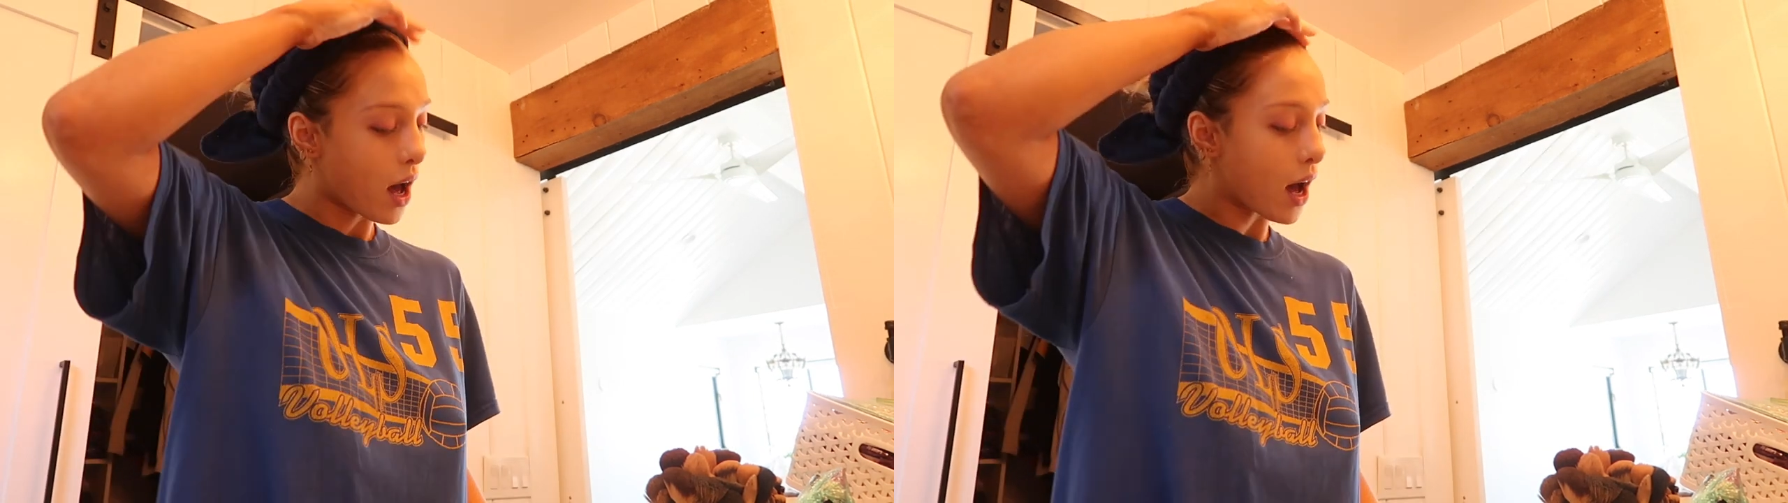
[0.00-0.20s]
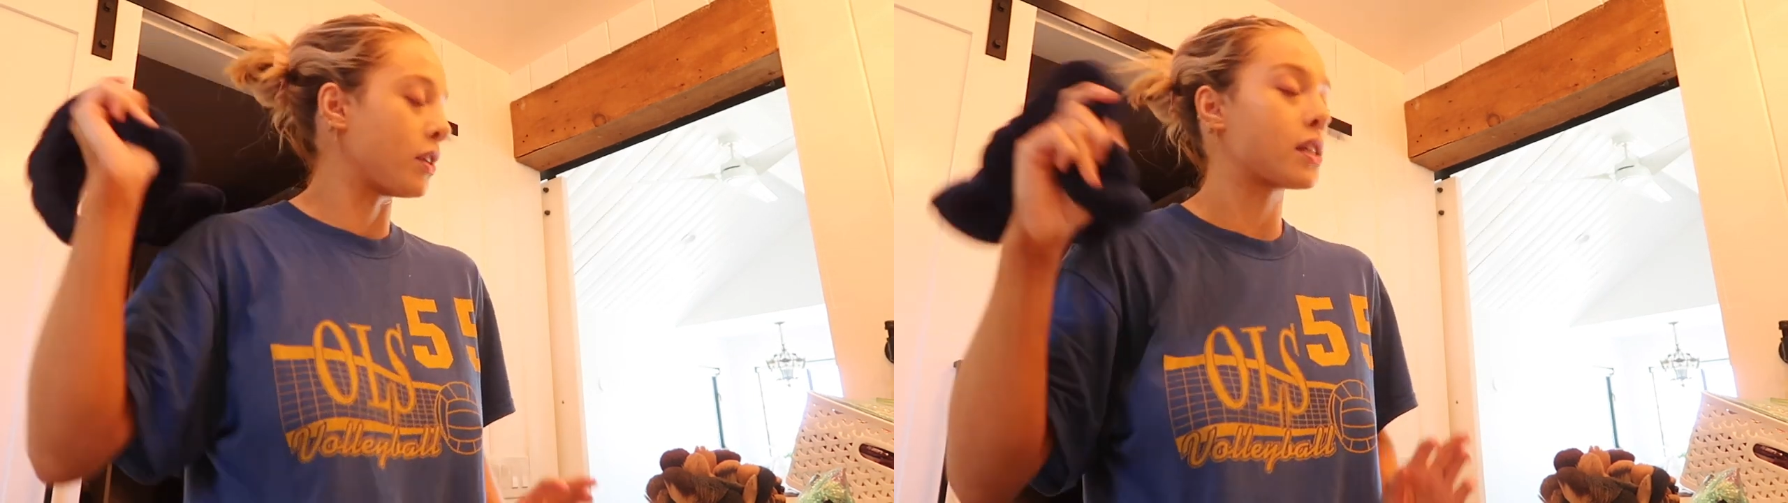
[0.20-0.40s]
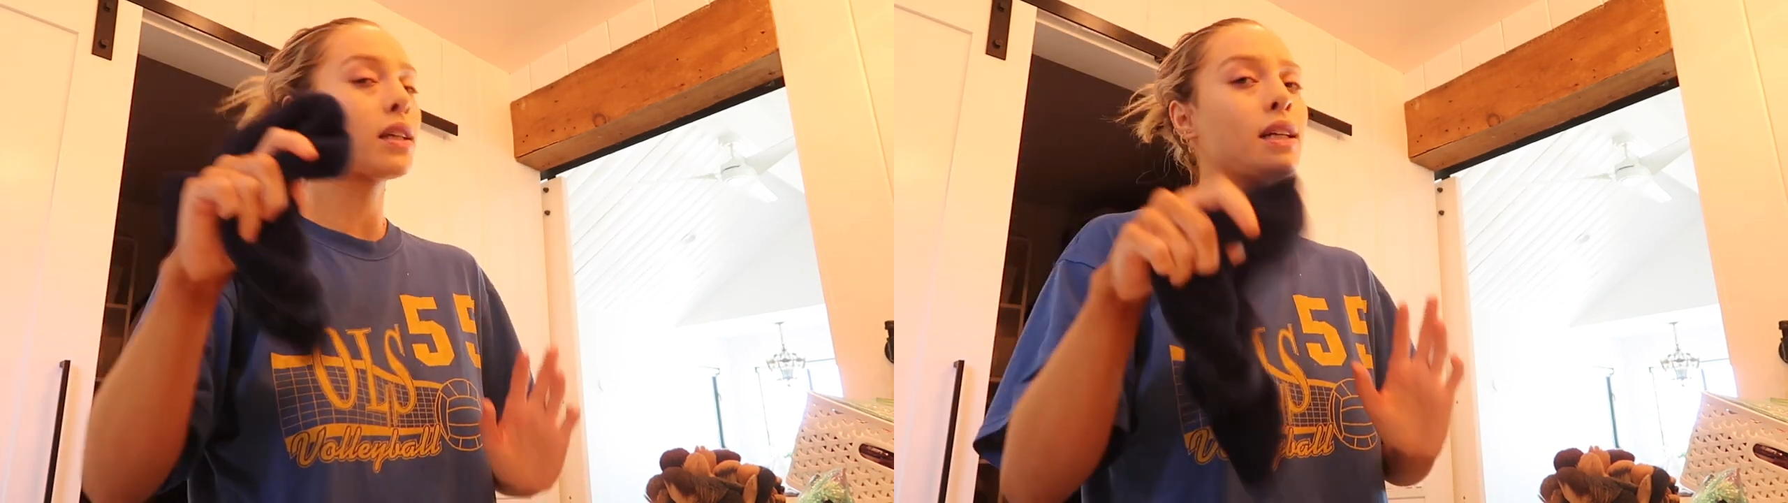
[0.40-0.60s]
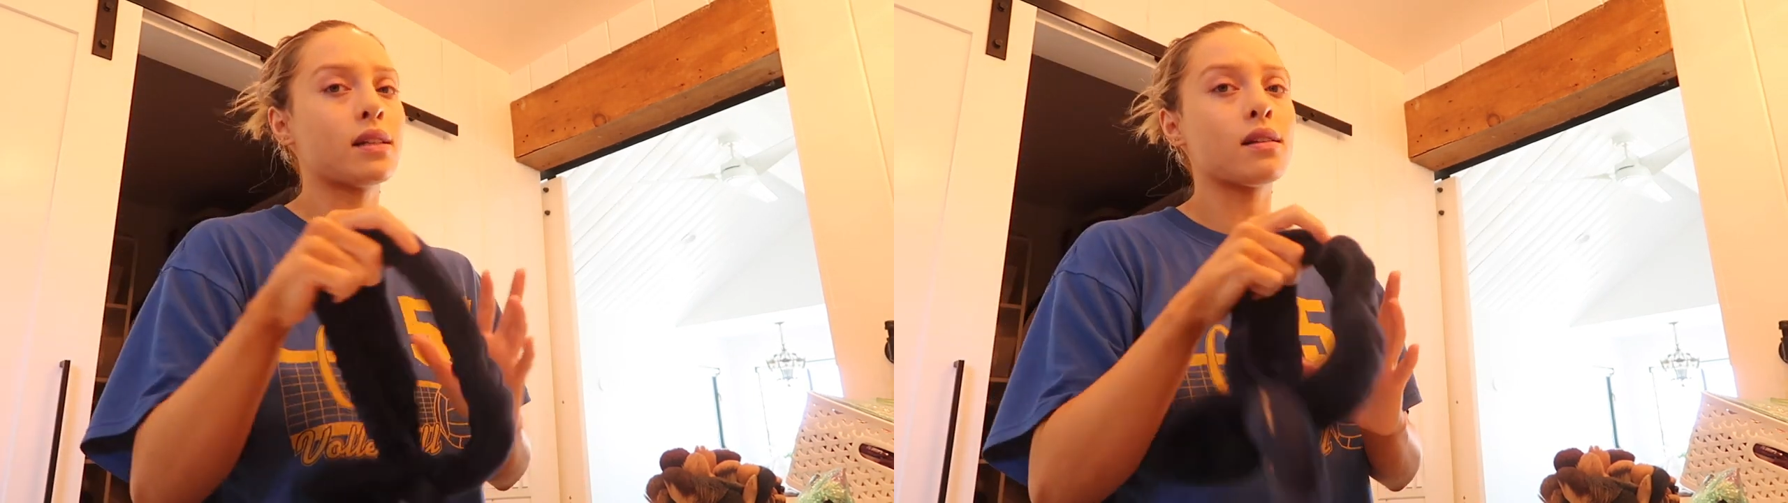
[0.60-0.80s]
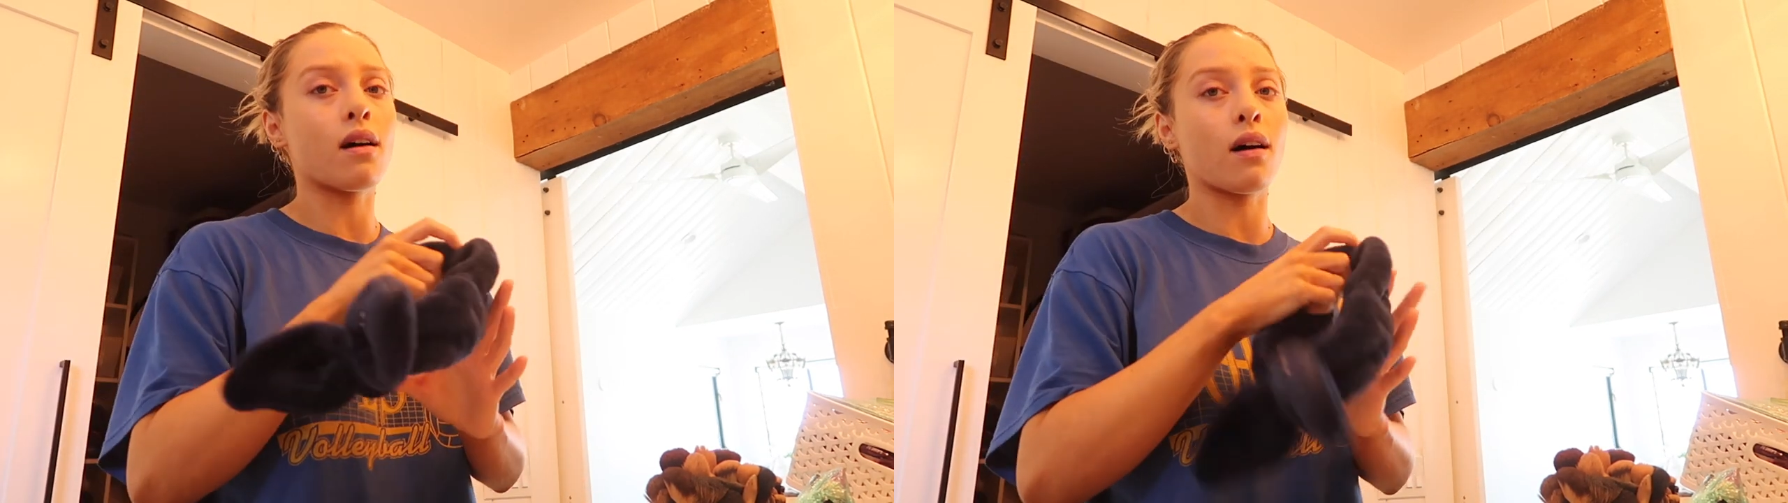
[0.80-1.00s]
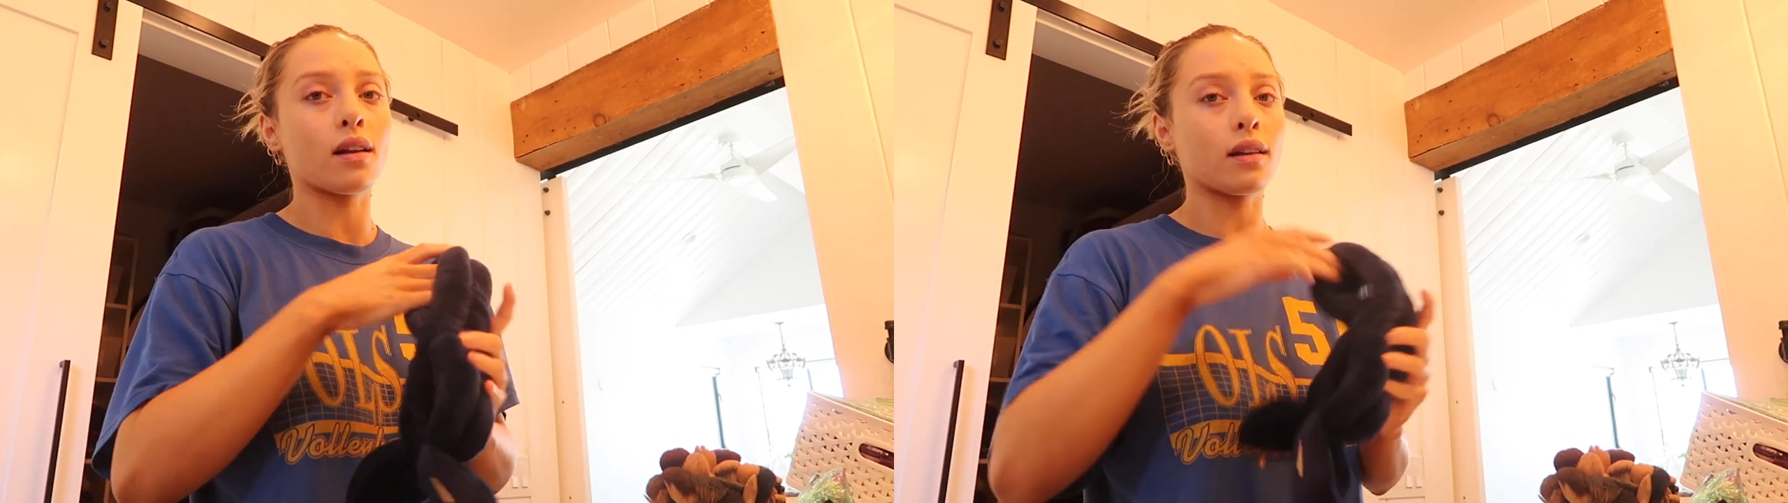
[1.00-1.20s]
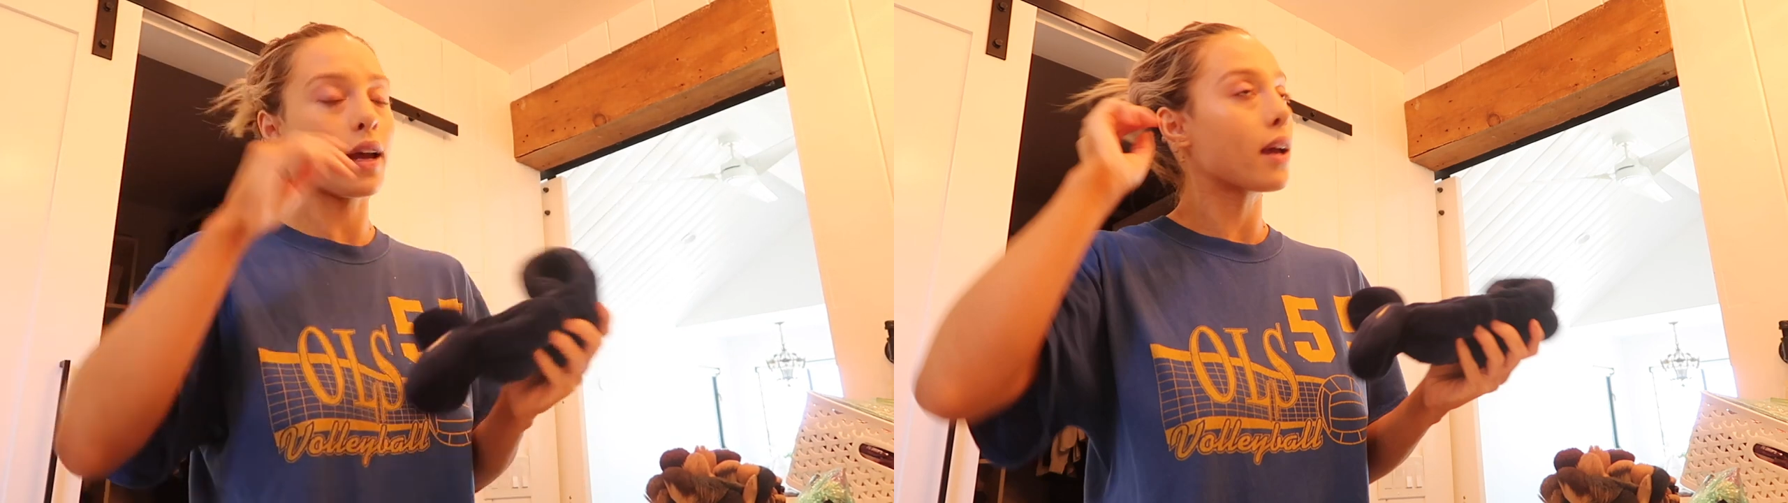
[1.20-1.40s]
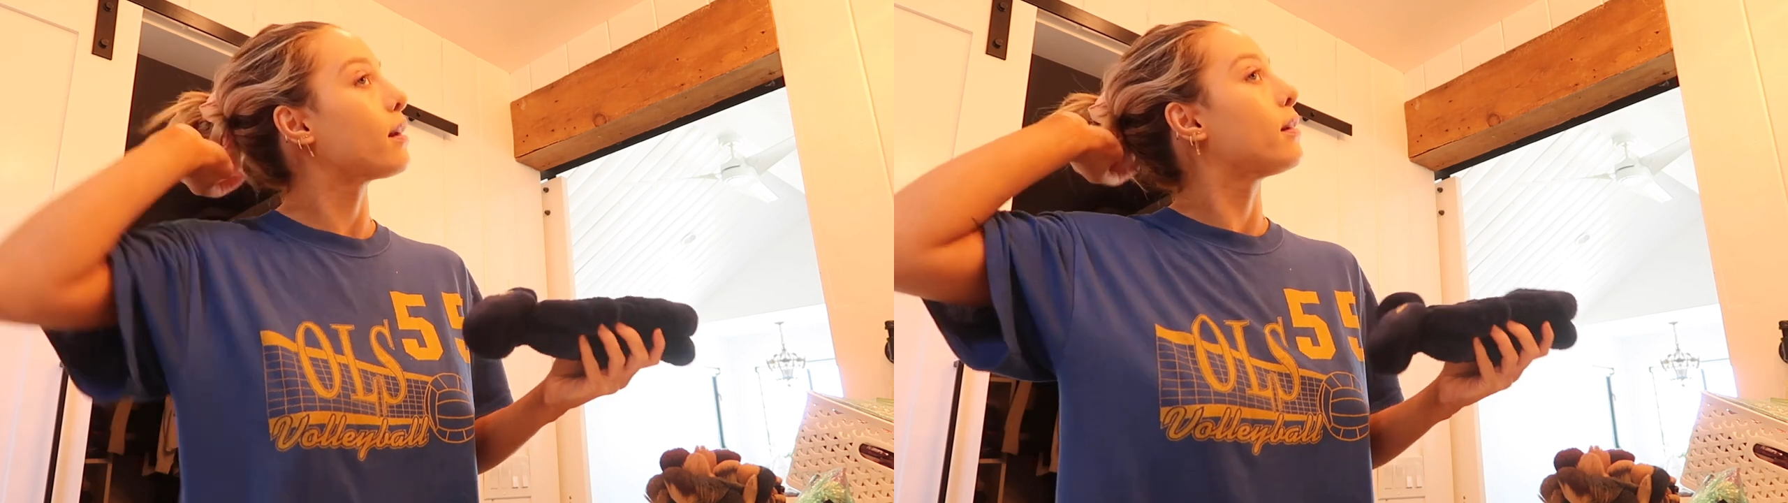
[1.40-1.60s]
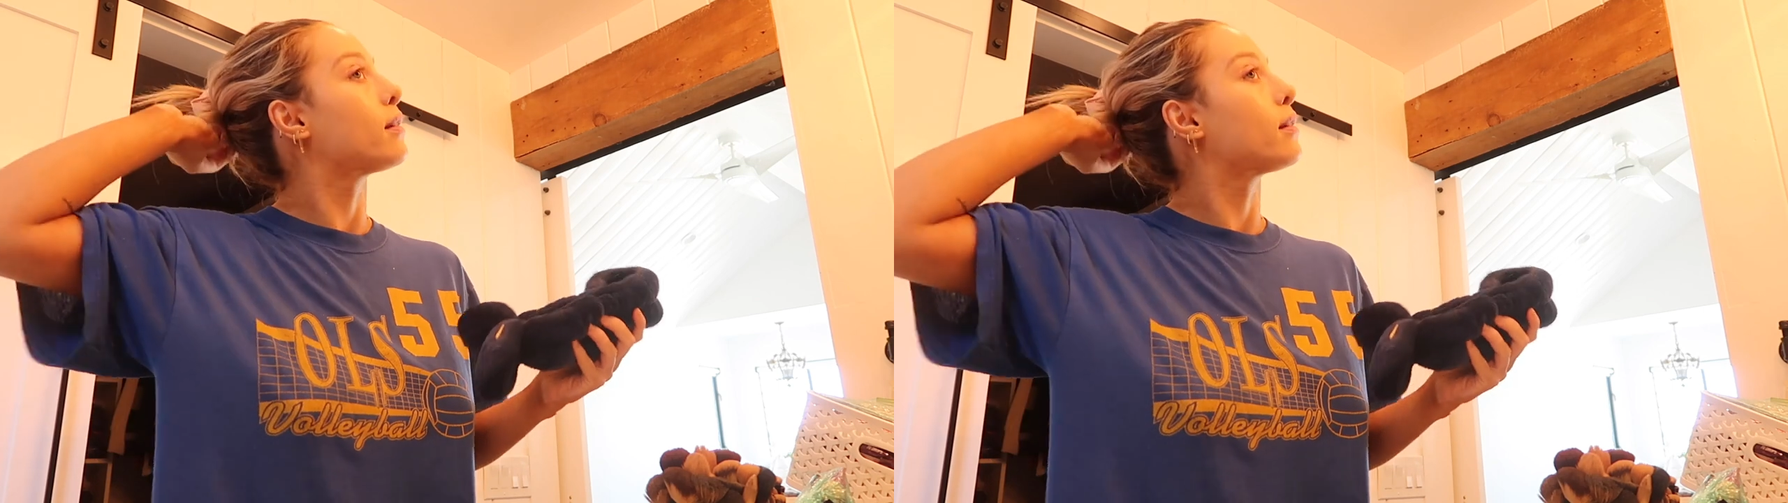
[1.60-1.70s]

Obviously it's not like,